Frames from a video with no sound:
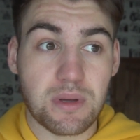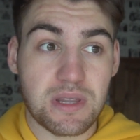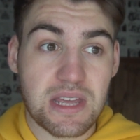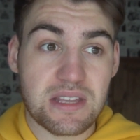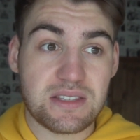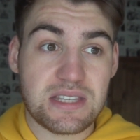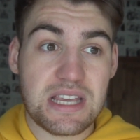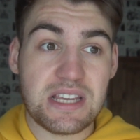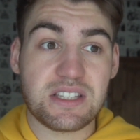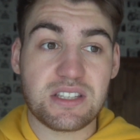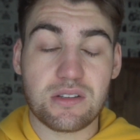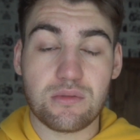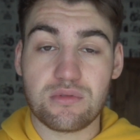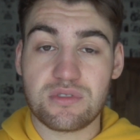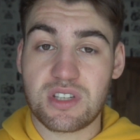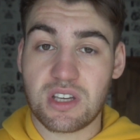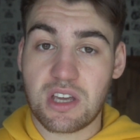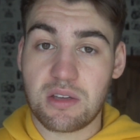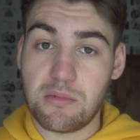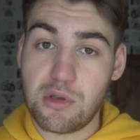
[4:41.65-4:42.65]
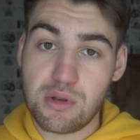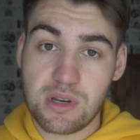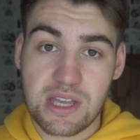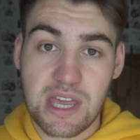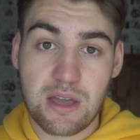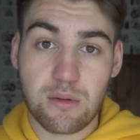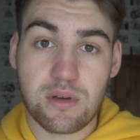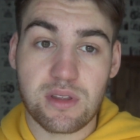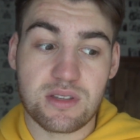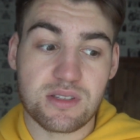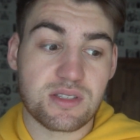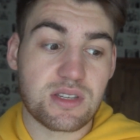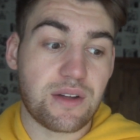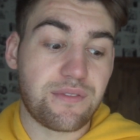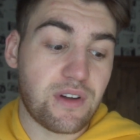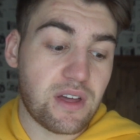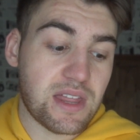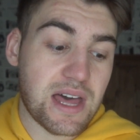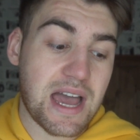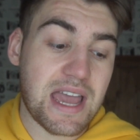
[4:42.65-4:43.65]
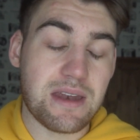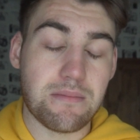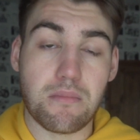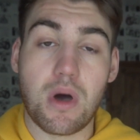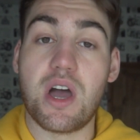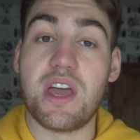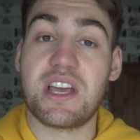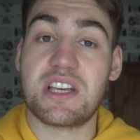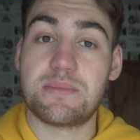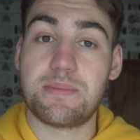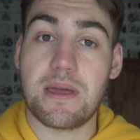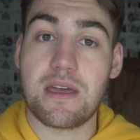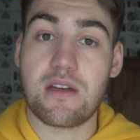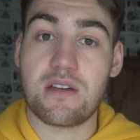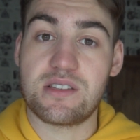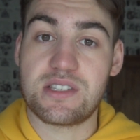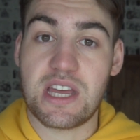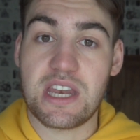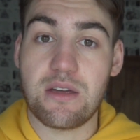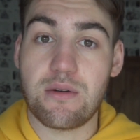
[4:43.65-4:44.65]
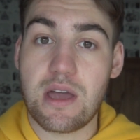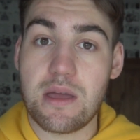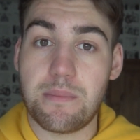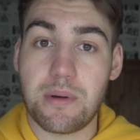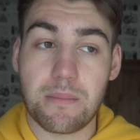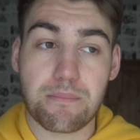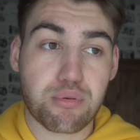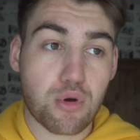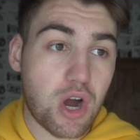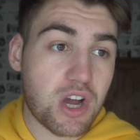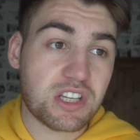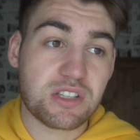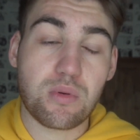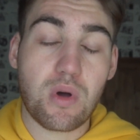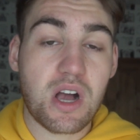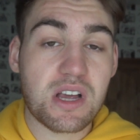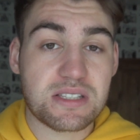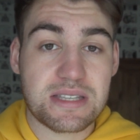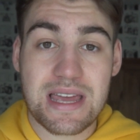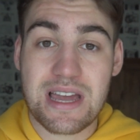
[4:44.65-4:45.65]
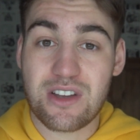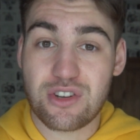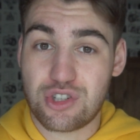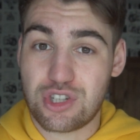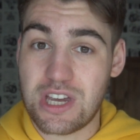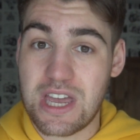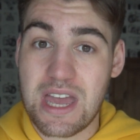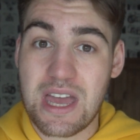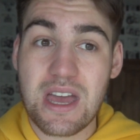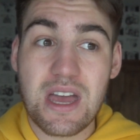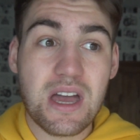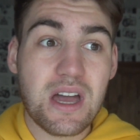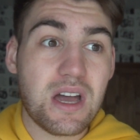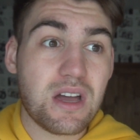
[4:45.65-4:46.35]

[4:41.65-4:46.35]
but they're decent to communicate with and stuff like that, in my experience anyway, but price-wise, they are shit.